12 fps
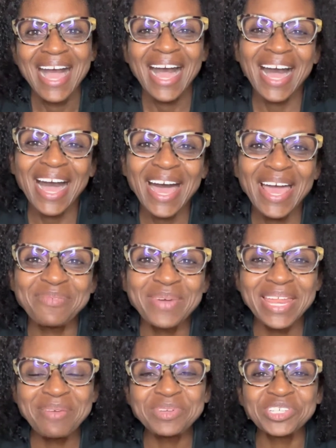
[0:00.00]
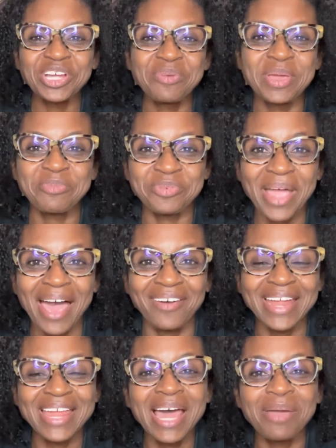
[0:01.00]
Hi, my name is Charmaine Brown,
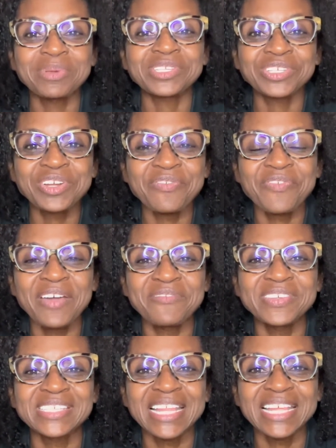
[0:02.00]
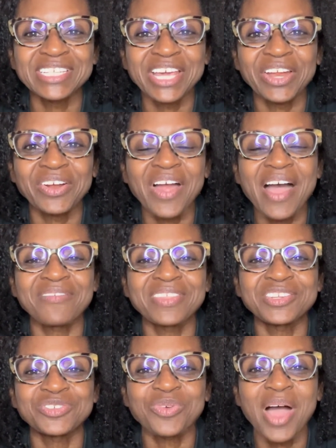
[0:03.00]
and I'm a certified facilitator of the
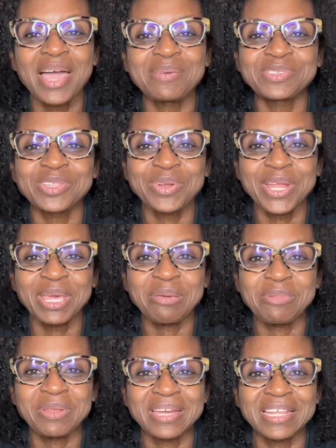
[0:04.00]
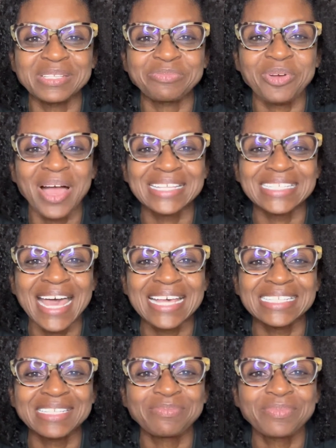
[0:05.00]
Tribes Learning Communities
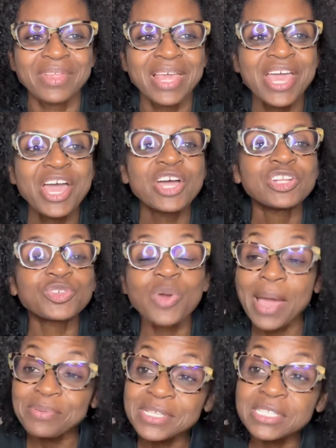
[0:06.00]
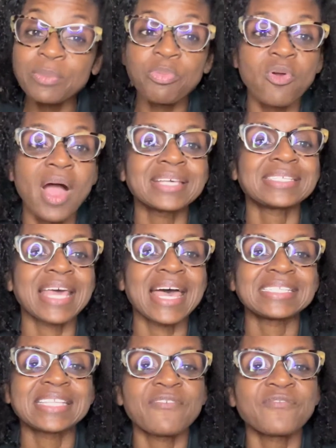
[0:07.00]
process. Tribes is a
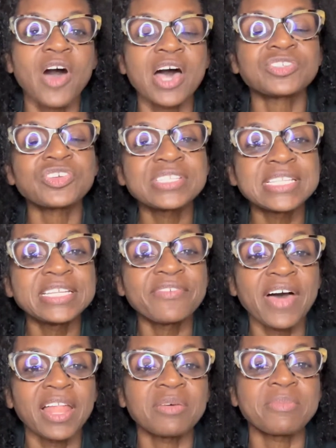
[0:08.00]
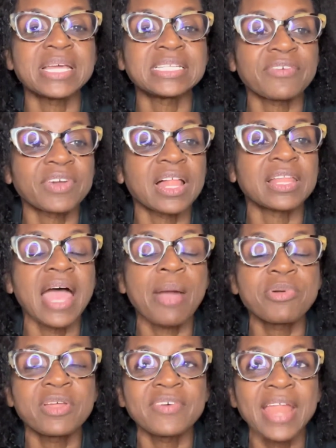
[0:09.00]
process that fosters the development of
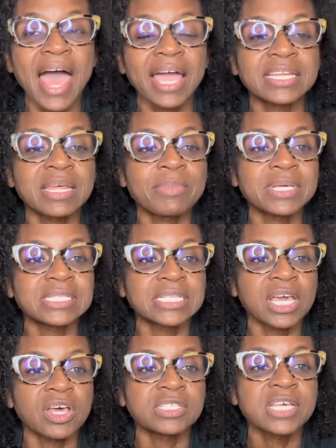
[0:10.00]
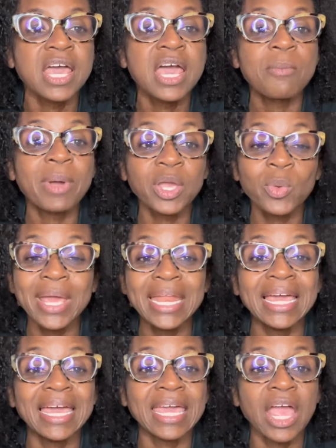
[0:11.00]
collaborative and academic skills by
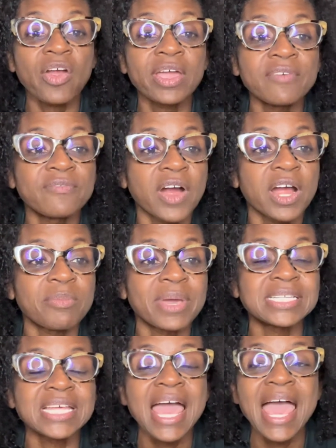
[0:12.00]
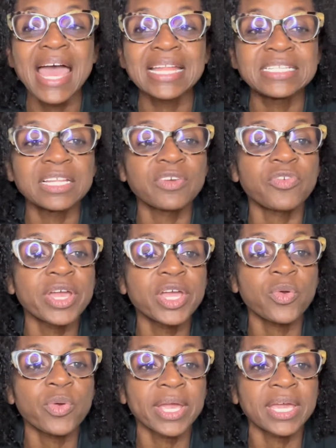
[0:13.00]
creating a caring environment and delivering
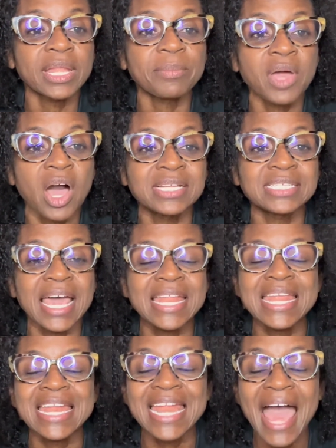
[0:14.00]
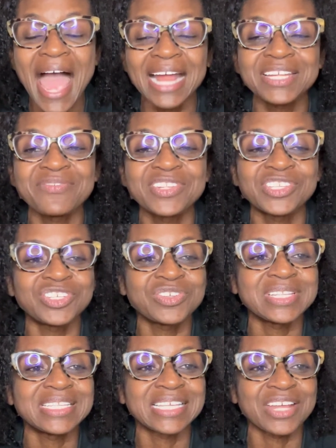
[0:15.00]
curriculum content in an active and
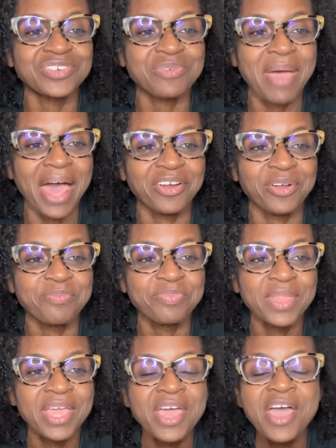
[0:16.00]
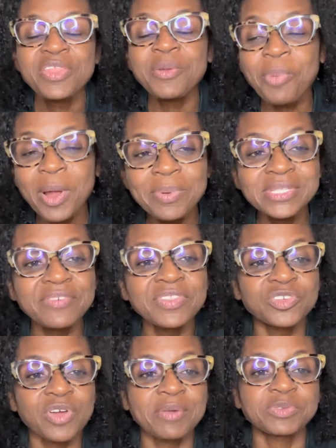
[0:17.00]
student centered manner. The purpose of the
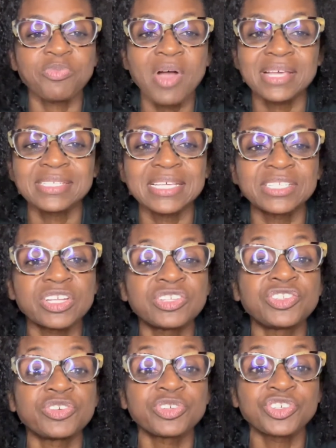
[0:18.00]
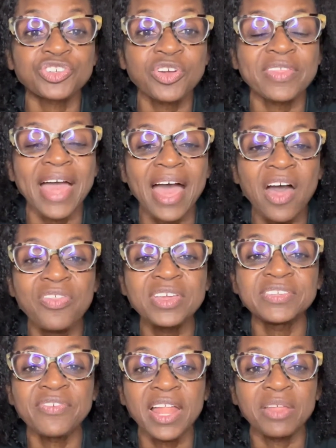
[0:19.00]
Tribes process is to assure the healthy
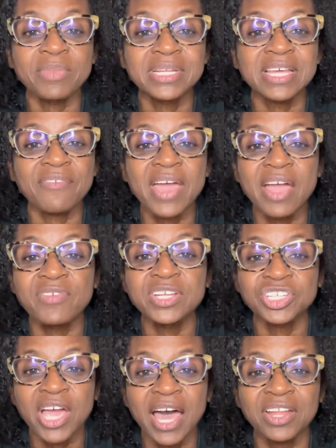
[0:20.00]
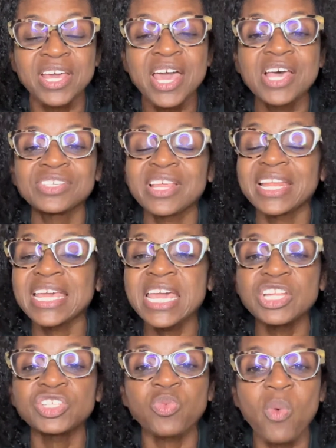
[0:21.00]
development of every child so that
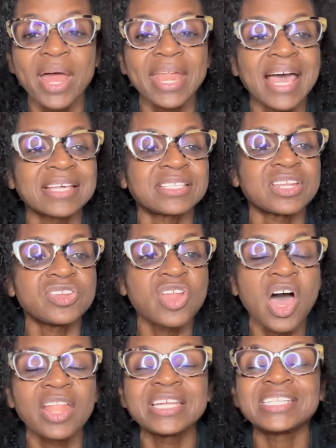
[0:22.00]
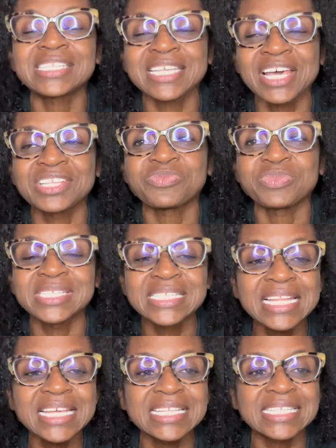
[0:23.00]
each one has the knowledge, skills, and
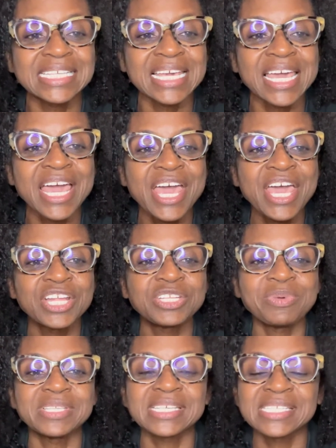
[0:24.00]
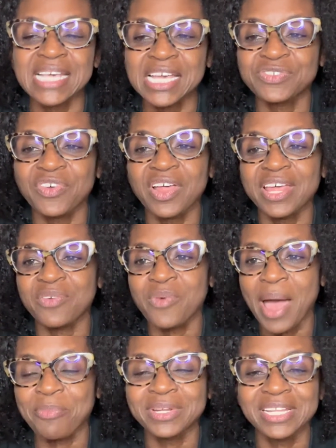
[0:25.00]
resiliency to be successful in a
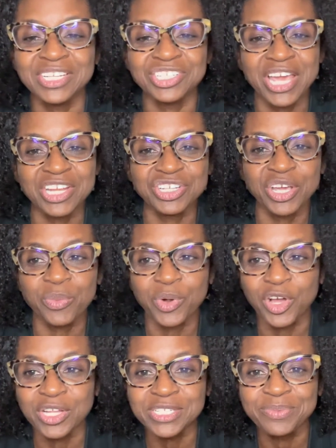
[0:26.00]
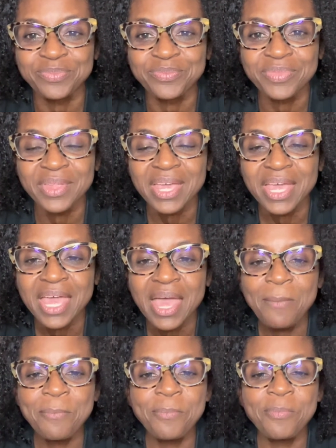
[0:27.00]
rapidly changing world.
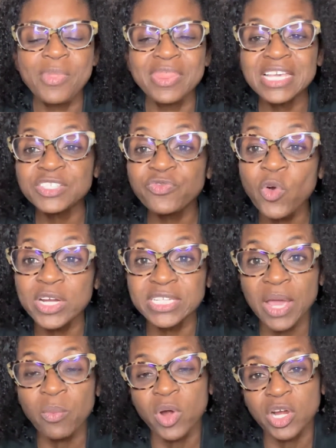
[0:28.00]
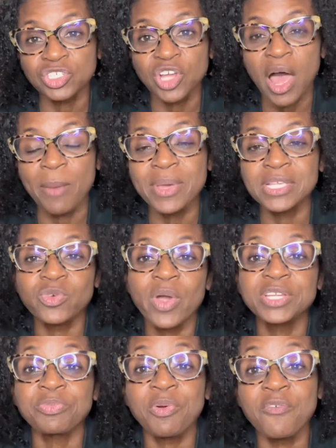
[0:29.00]
This 4-day workshop is
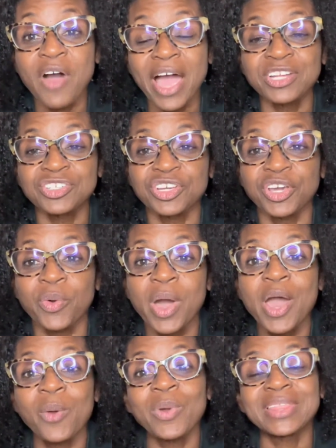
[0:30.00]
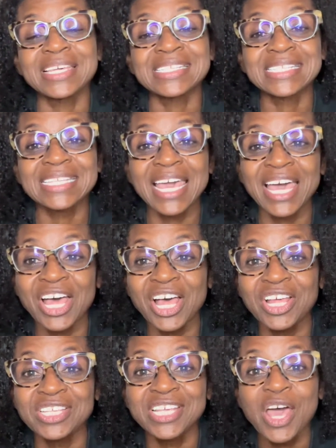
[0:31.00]
going to provide you with the
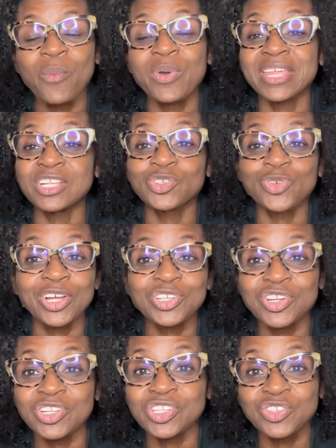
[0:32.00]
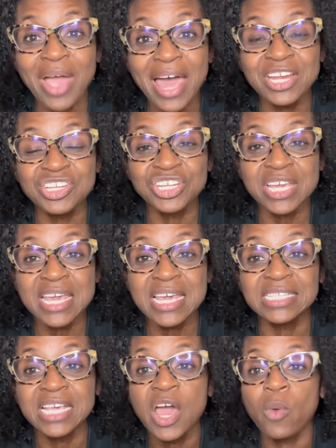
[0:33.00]
skills, with the instructional
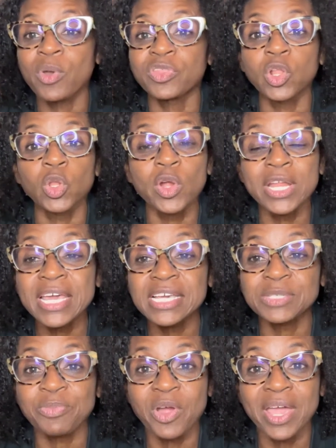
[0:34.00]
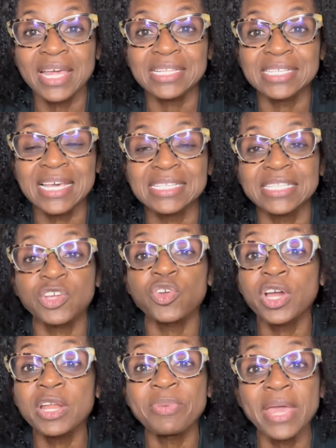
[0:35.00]
strategies, with the learning experiences that you're
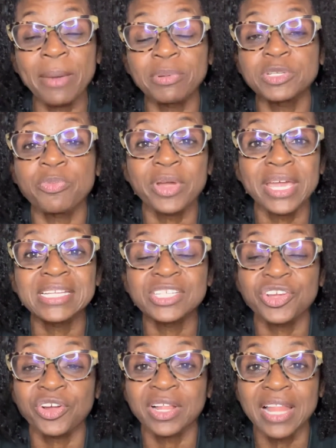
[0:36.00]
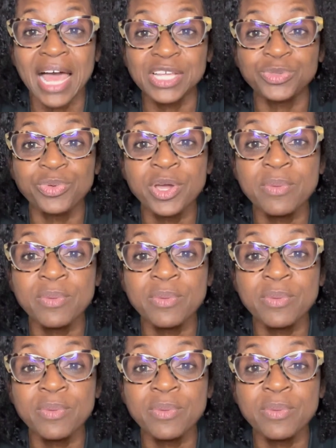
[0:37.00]
going to be able to bring into your classroom